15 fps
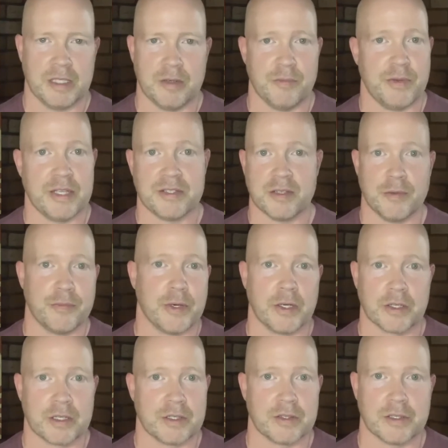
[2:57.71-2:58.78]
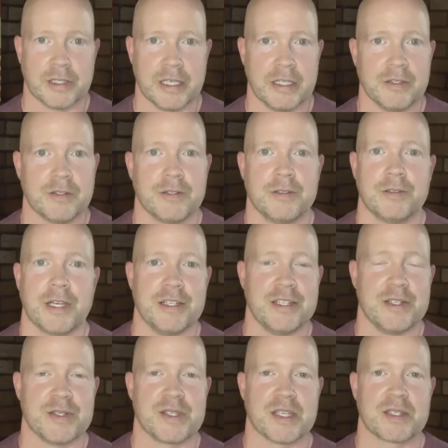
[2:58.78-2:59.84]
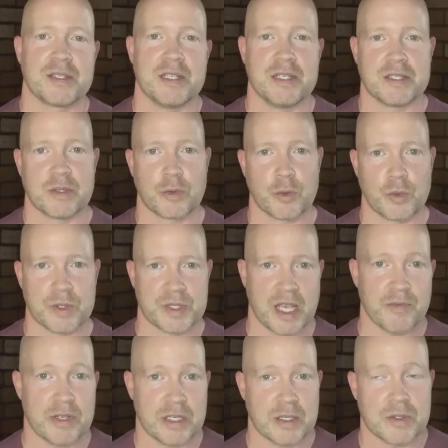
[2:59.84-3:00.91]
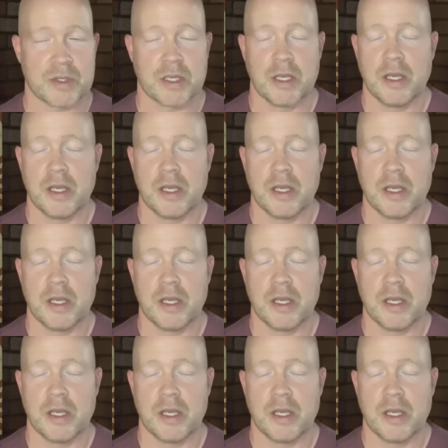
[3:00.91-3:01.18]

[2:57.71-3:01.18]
invented funk in the late 1960s and through the 70s.